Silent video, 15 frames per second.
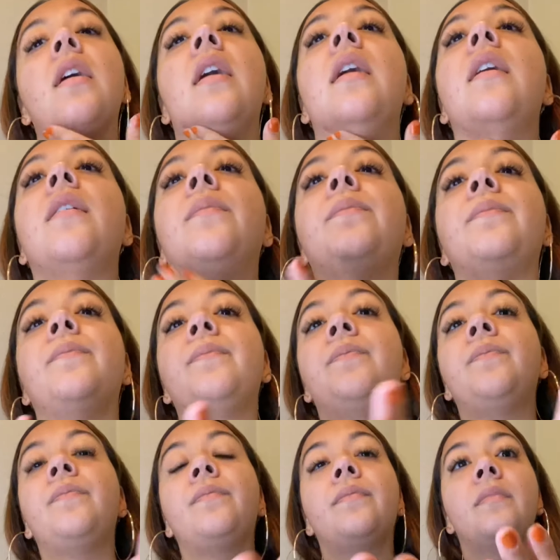Um,
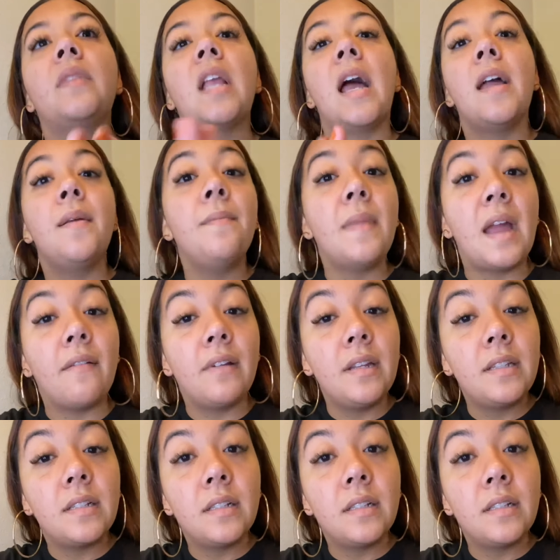I am married.